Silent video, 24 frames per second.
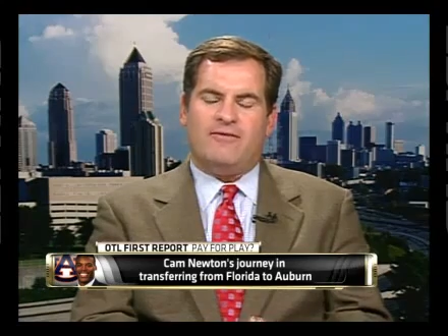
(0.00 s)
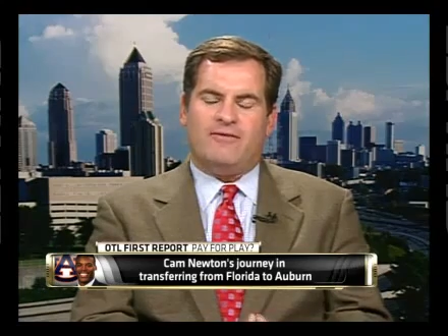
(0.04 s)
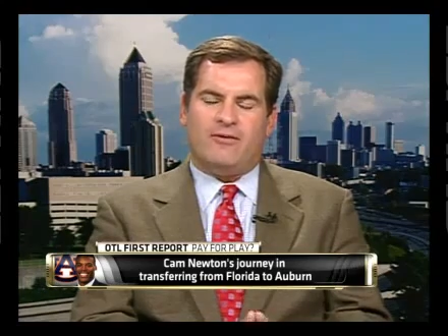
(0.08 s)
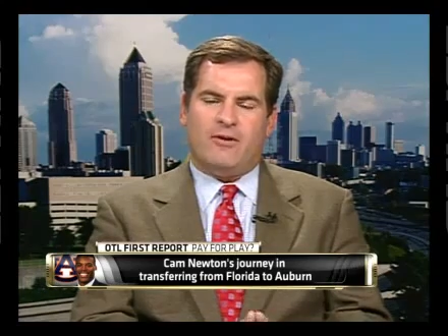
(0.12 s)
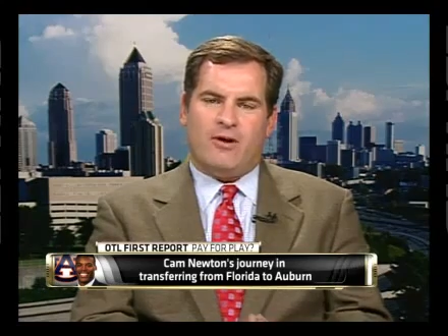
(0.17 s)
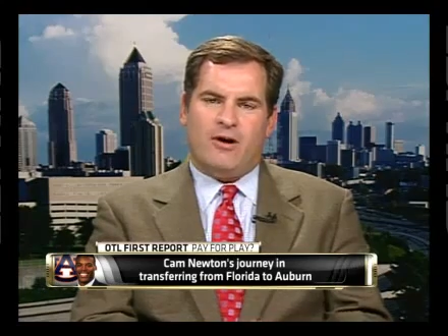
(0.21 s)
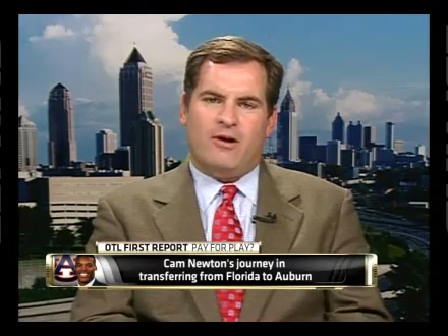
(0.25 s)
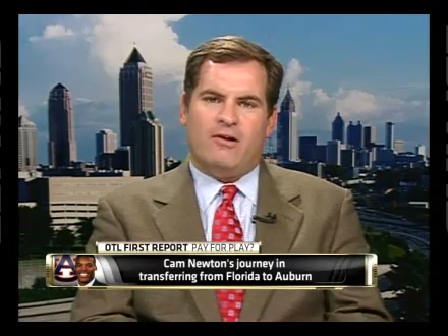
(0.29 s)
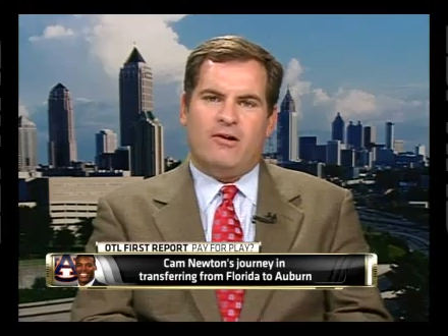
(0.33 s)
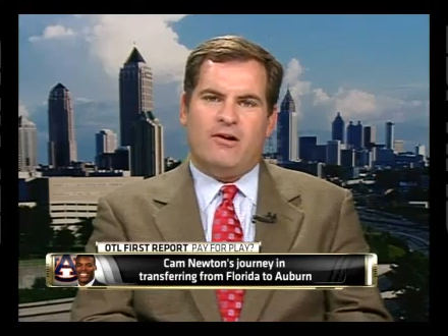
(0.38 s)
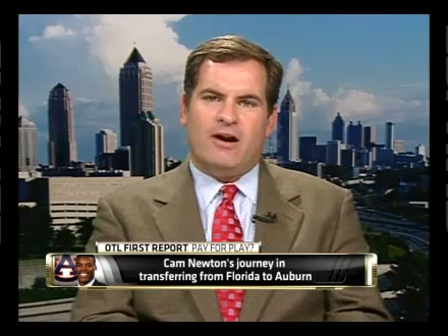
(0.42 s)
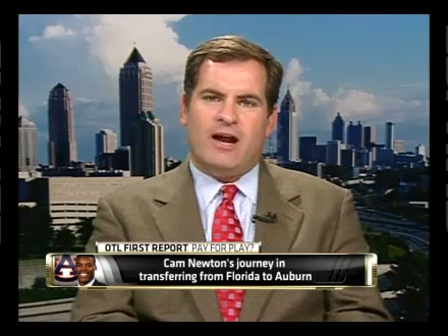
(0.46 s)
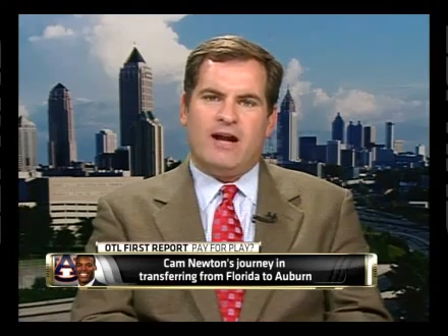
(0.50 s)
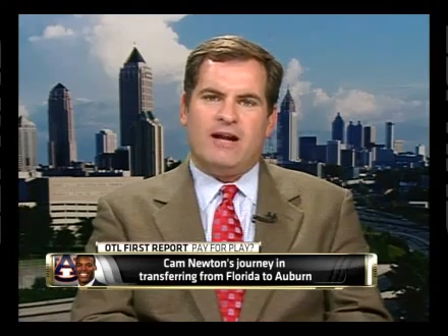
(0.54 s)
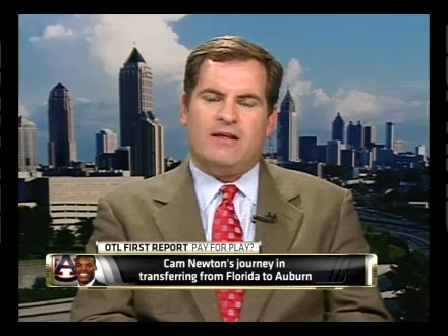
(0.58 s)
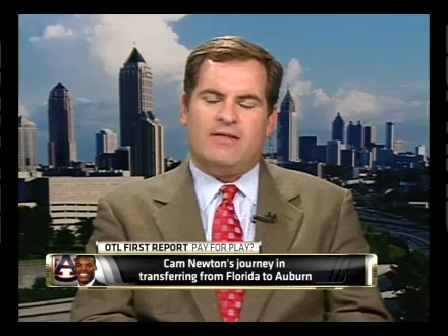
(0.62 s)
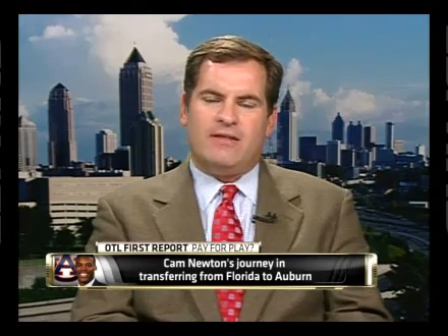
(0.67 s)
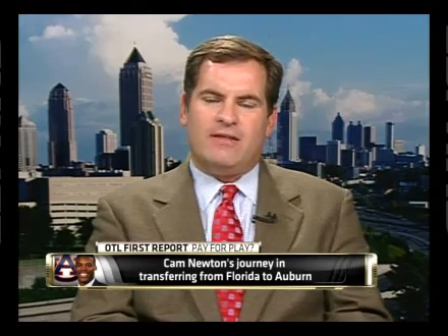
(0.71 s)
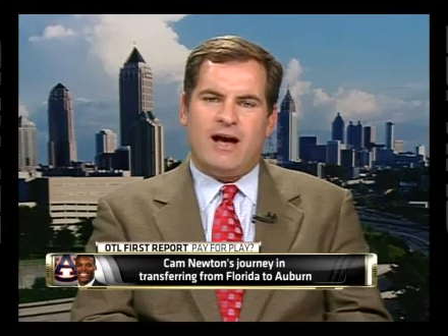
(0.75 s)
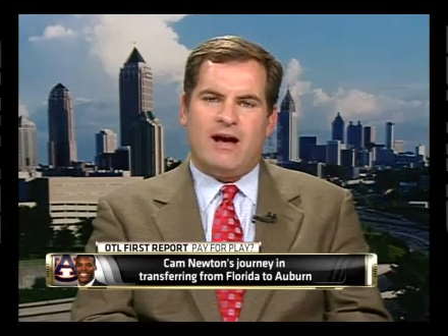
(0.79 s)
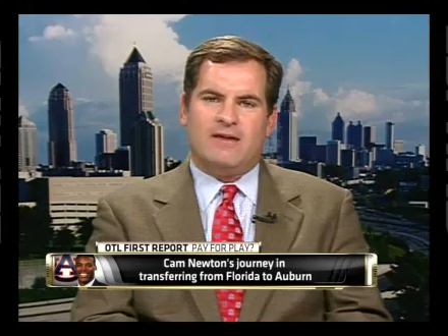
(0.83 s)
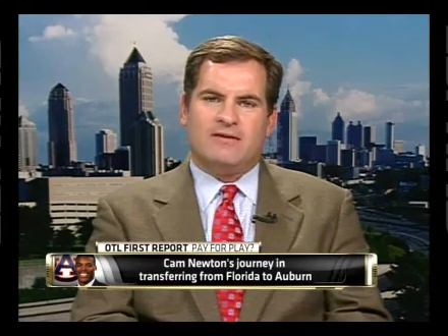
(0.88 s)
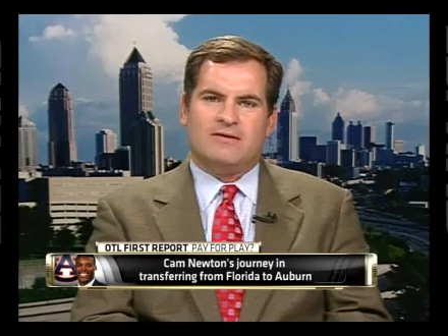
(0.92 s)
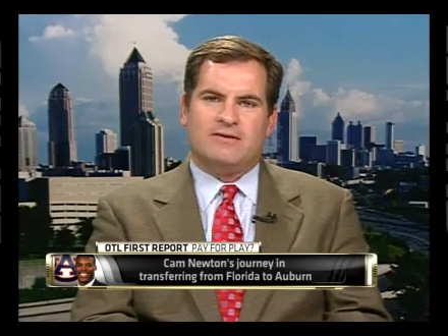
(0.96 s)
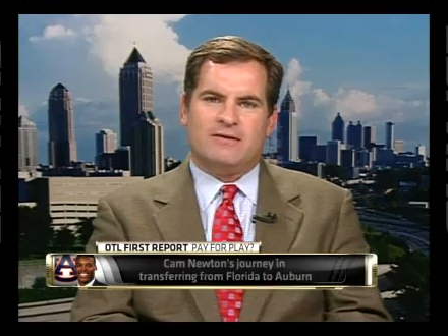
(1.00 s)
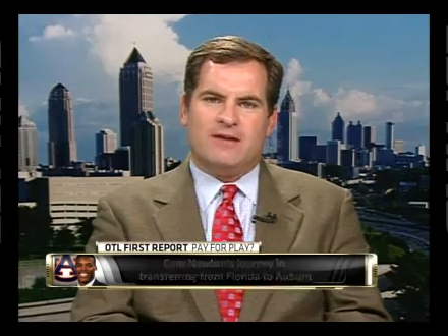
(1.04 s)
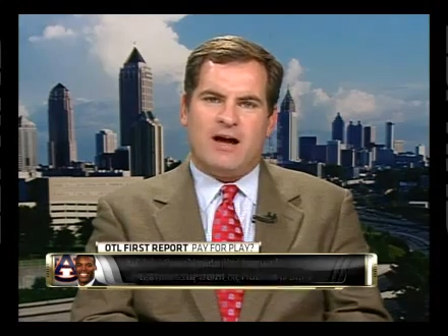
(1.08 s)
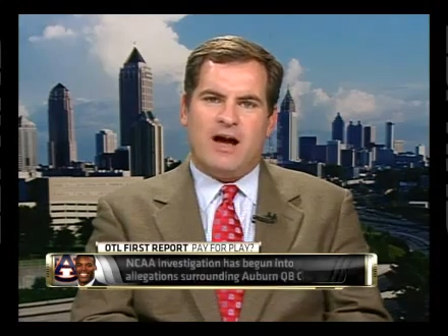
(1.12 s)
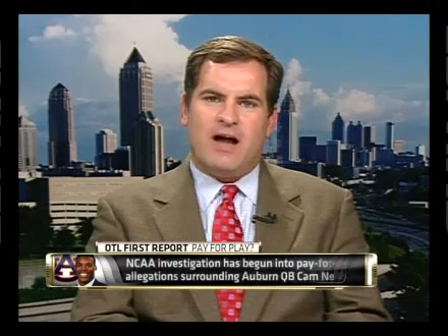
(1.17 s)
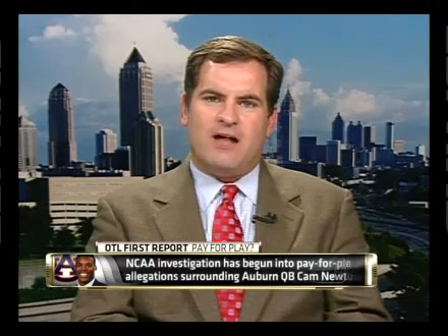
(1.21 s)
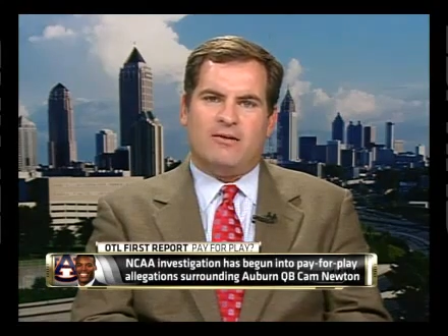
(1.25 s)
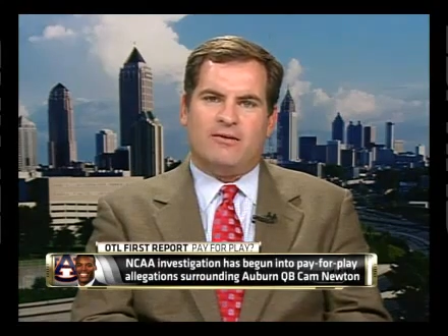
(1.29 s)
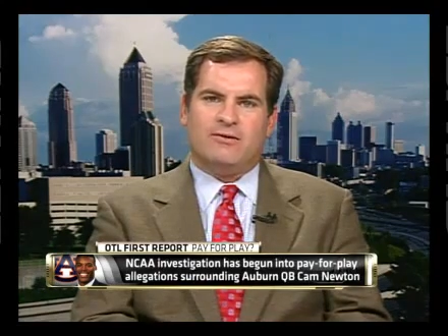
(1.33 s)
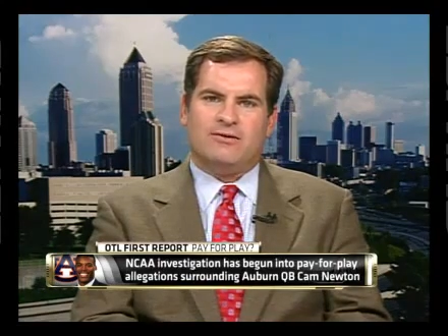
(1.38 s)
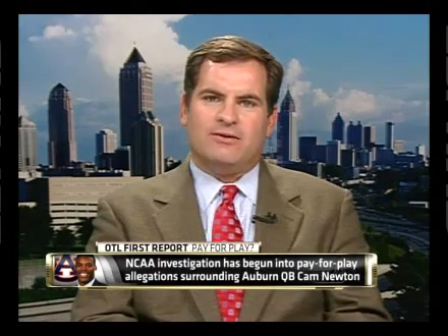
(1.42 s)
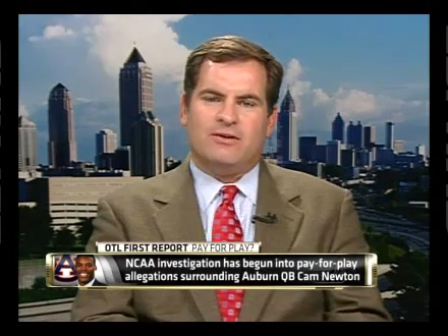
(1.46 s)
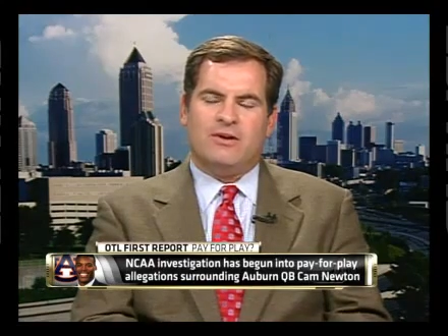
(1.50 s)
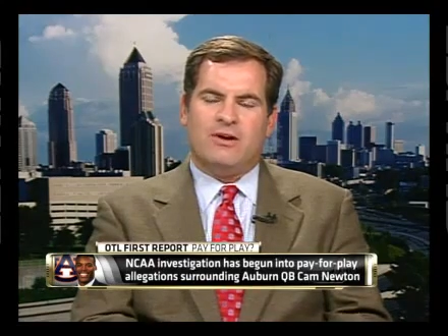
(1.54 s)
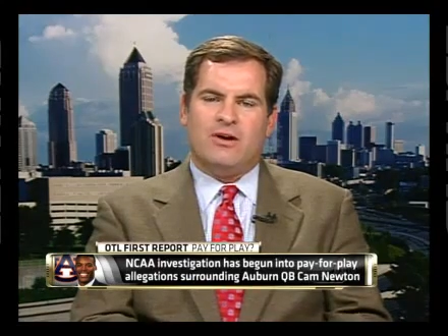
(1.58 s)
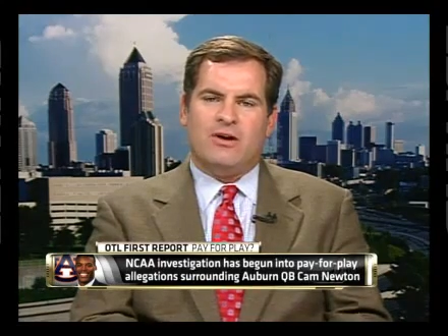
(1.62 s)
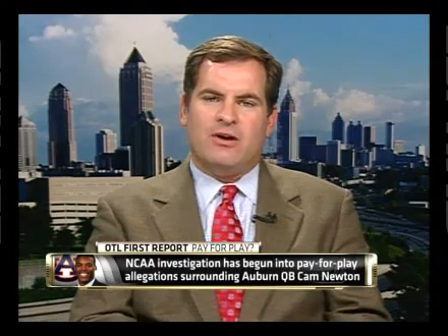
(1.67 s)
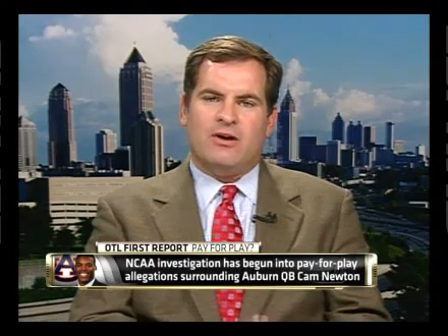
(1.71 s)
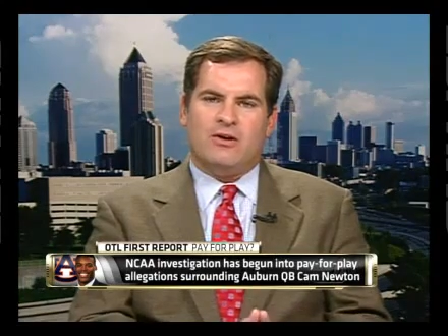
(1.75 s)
for $180,000,